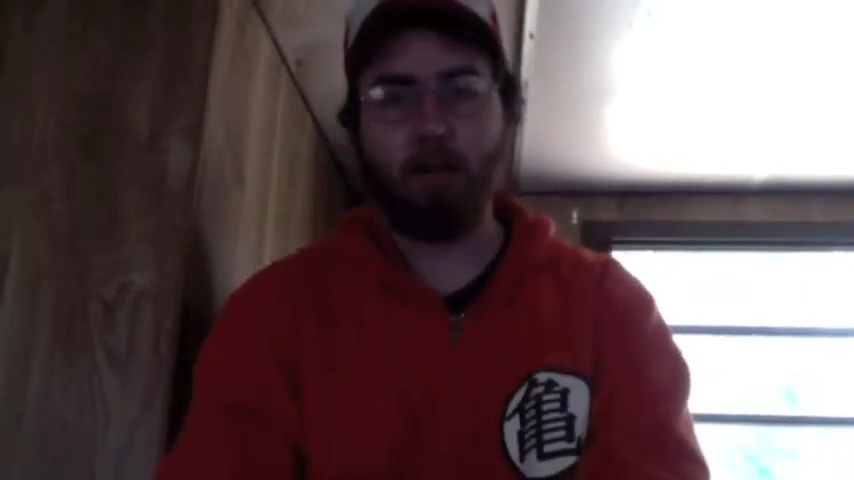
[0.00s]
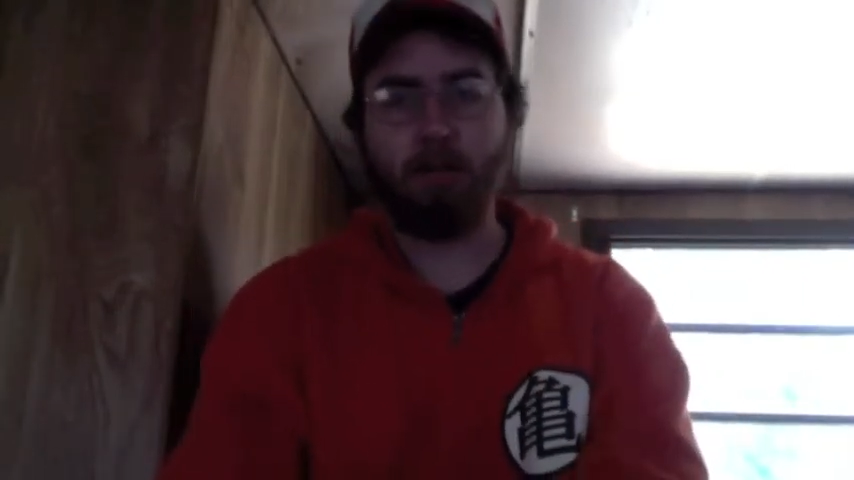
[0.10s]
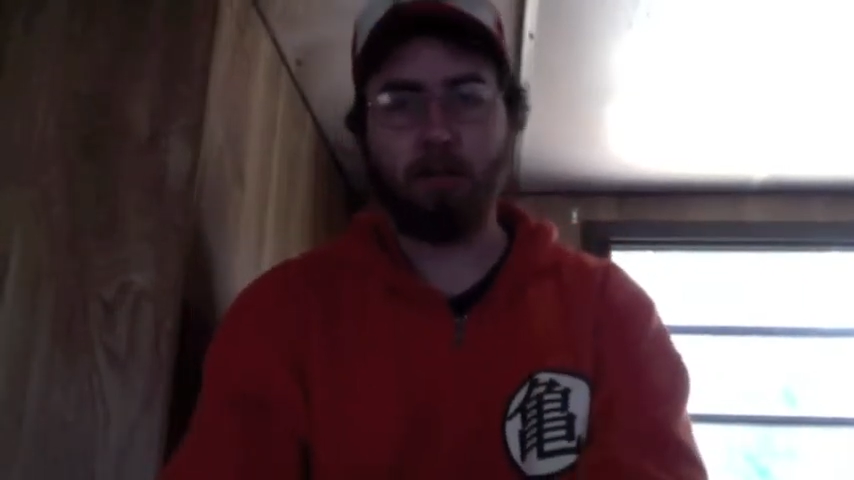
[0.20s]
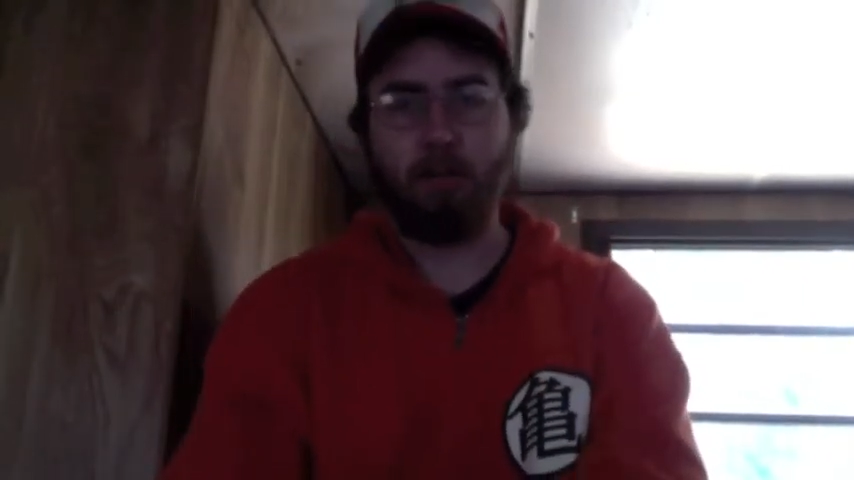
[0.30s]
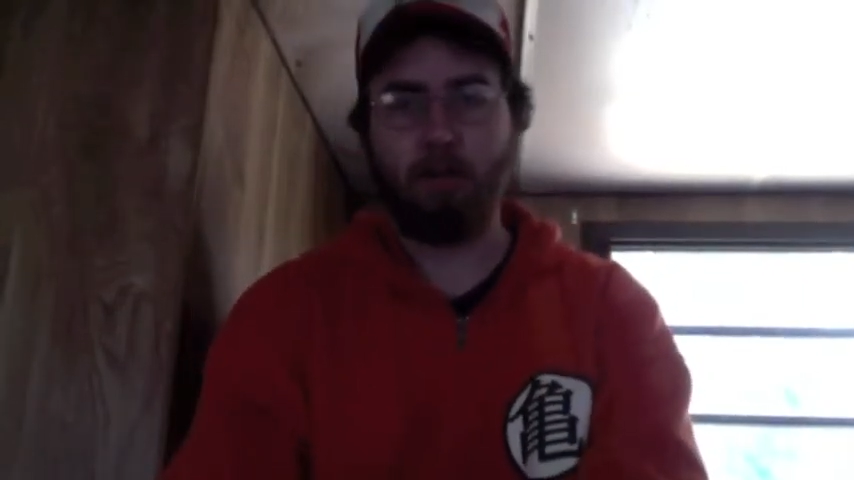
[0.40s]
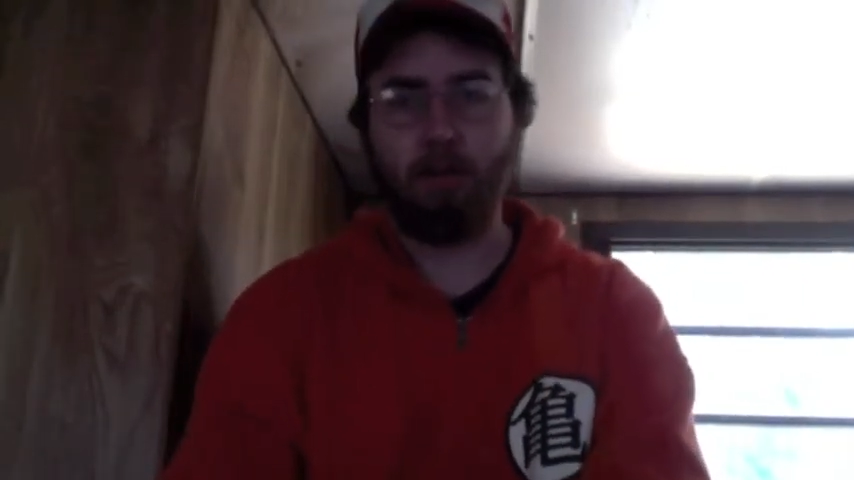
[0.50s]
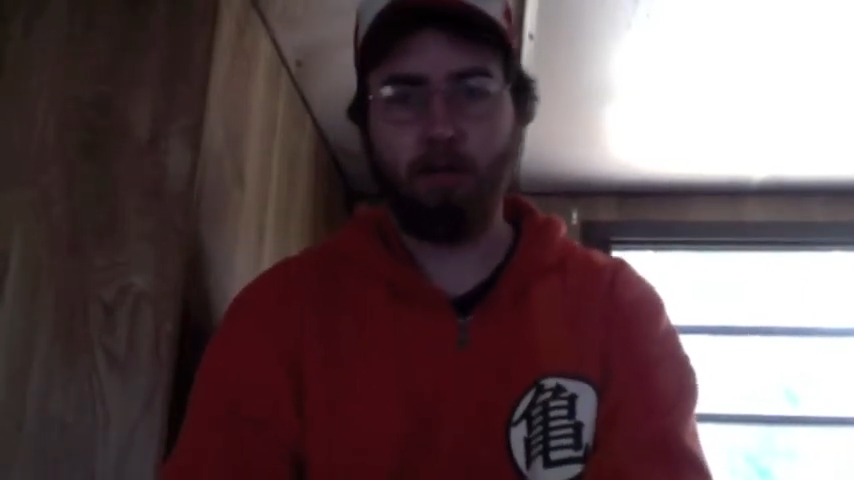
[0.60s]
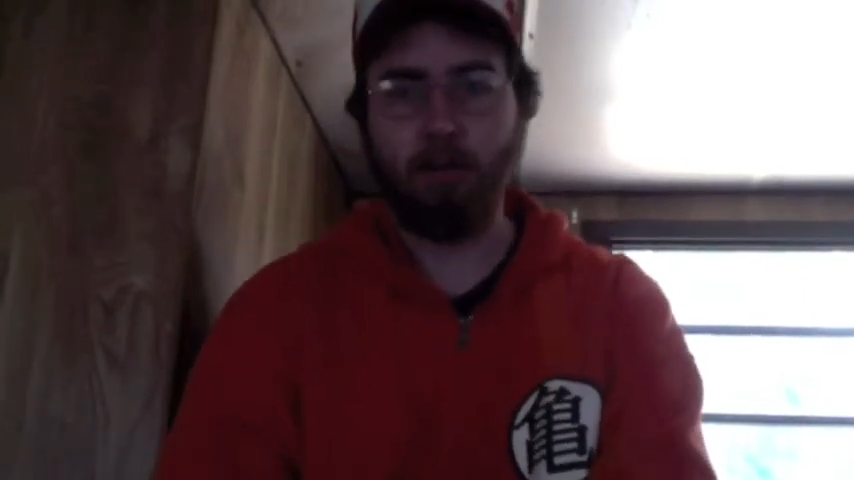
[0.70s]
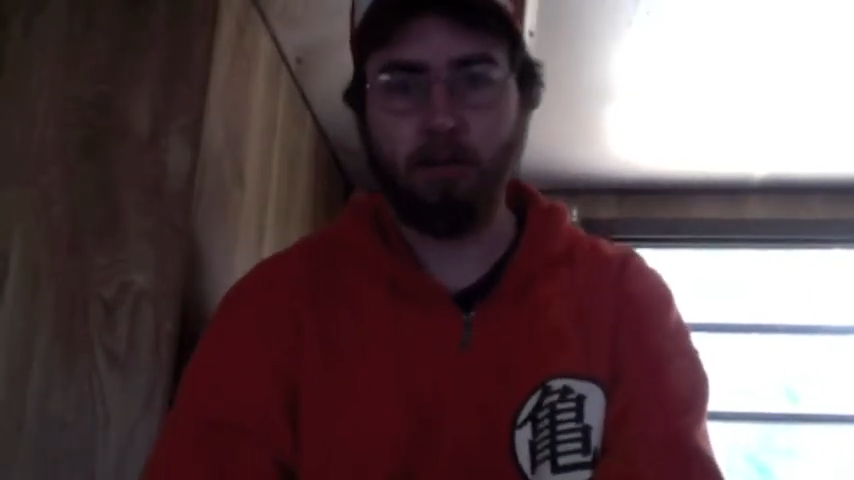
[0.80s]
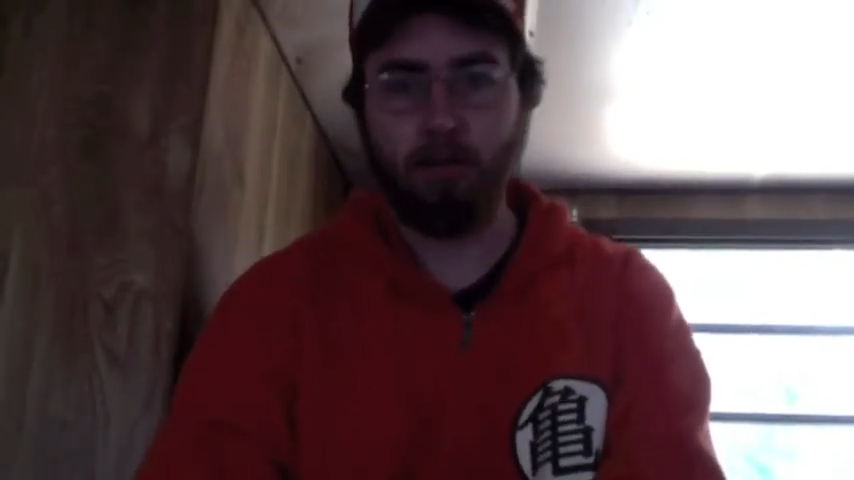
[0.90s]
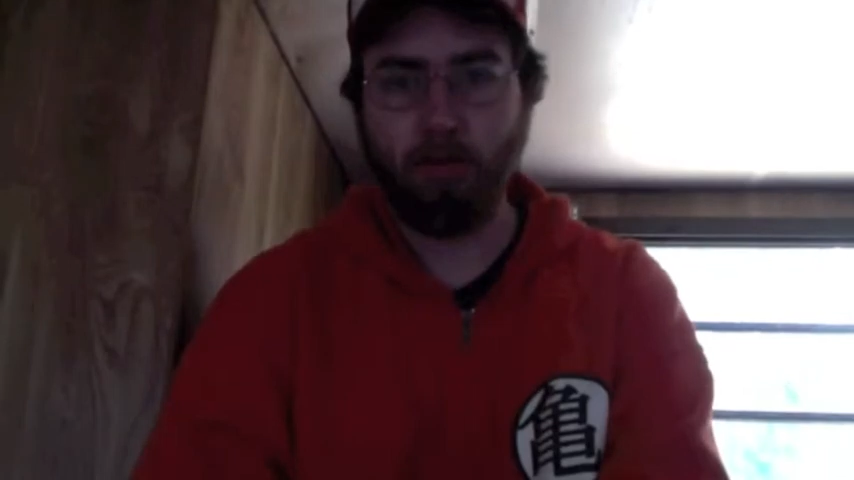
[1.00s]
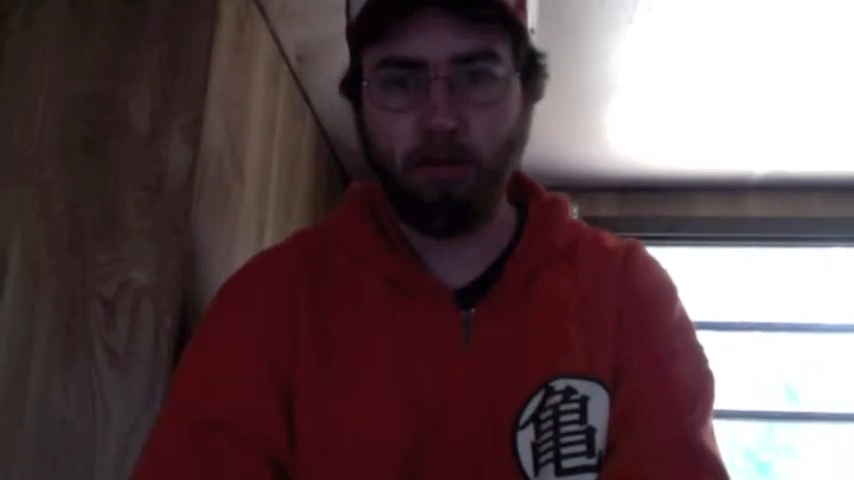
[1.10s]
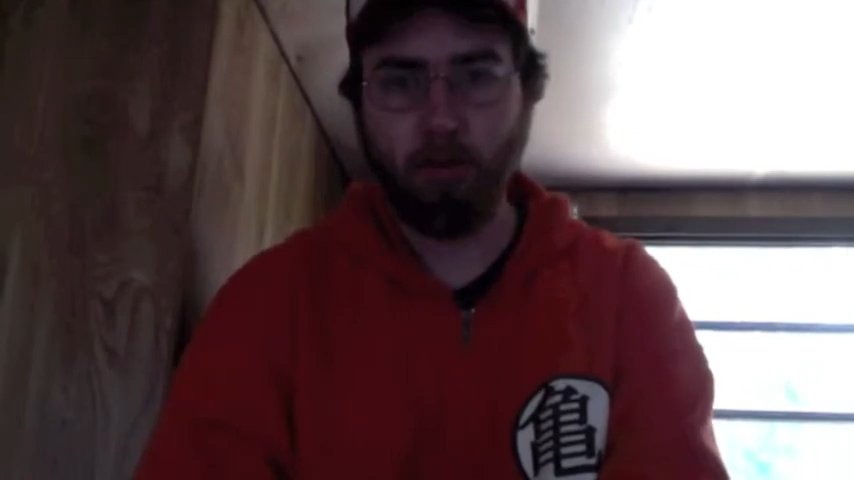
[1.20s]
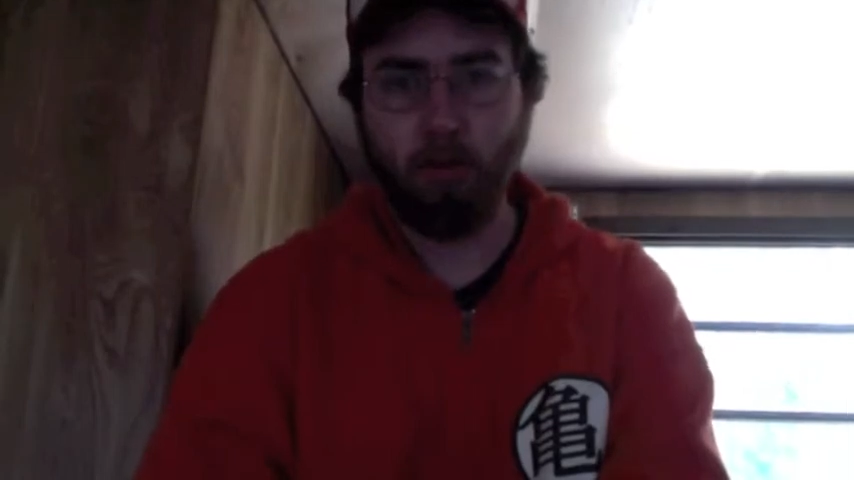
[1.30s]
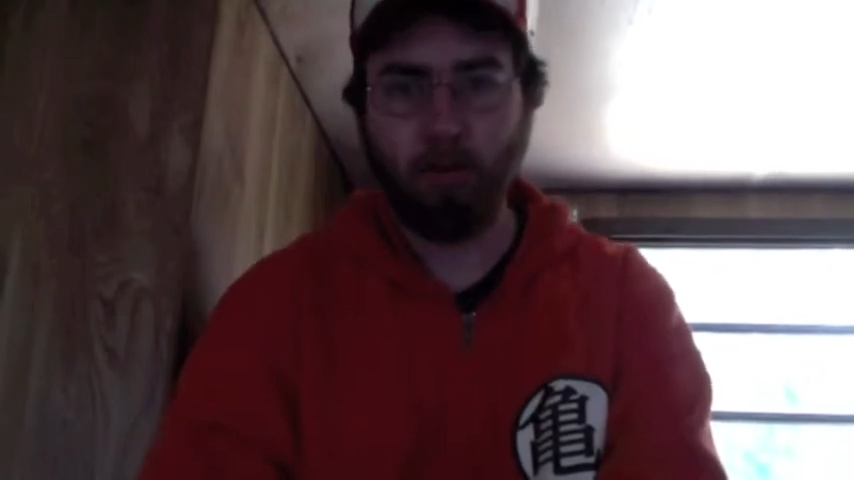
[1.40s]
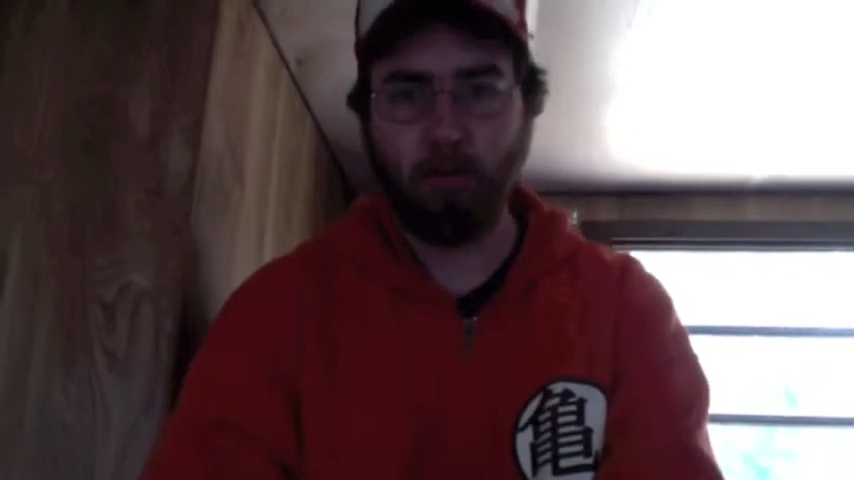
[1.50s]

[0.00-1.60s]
and one of my favorites of the original Morph T1